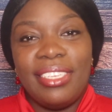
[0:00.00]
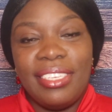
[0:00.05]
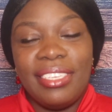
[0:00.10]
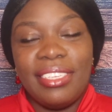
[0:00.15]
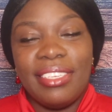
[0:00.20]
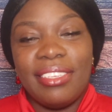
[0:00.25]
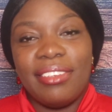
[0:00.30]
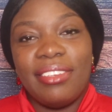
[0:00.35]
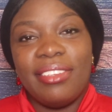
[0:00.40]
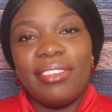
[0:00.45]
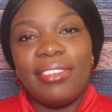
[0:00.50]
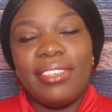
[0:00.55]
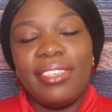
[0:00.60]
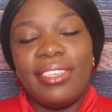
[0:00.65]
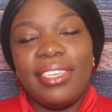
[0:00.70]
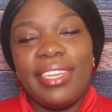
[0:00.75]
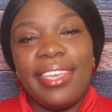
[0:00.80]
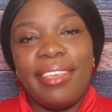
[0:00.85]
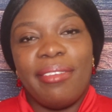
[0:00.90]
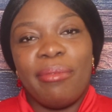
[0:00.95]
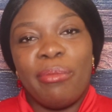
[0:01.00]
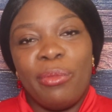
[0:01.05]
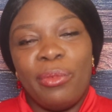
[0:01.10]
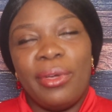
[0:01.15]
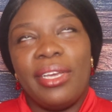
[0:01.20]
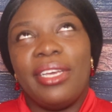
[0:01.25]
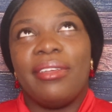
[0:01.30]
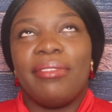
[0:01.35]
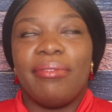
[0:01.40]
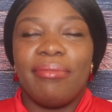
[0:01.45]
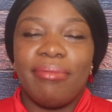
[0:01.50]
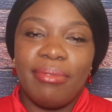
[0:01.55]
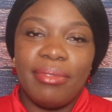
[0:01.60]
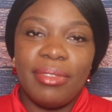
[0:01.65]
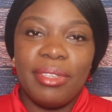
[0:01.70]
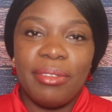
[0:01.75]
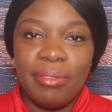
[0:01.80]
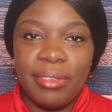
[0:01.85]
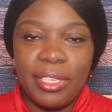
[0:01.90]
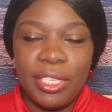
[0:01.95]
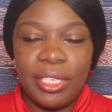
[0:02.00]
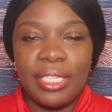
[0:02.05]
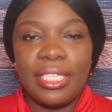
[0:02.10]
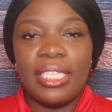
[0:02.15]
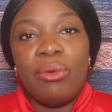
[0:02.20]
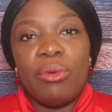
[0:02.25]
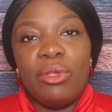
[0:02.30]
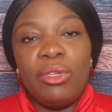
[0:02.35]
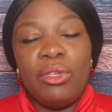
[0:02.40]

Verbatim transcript: you know, knowing your name. Well, officially.